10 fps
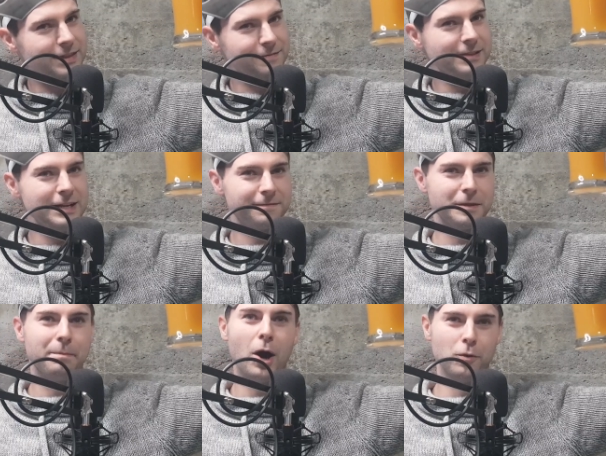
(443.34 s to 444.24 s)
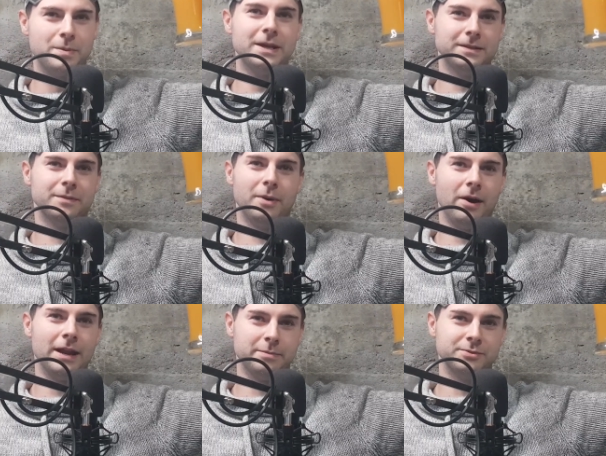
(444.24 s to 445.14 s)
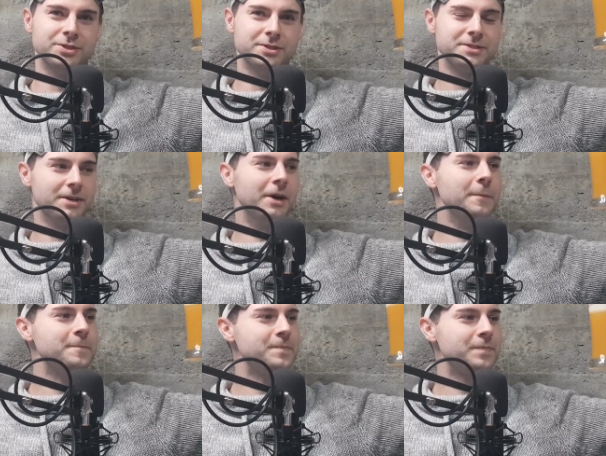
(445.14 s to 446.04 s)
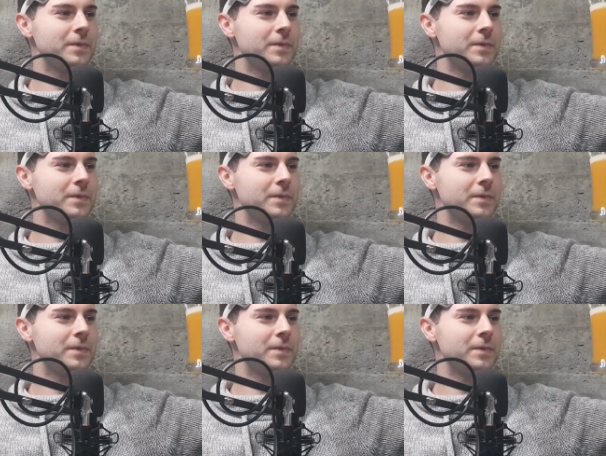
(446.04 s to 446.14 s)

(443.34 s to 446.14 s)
They've left the pulp in the pineapple mm, juice, though. Yeah,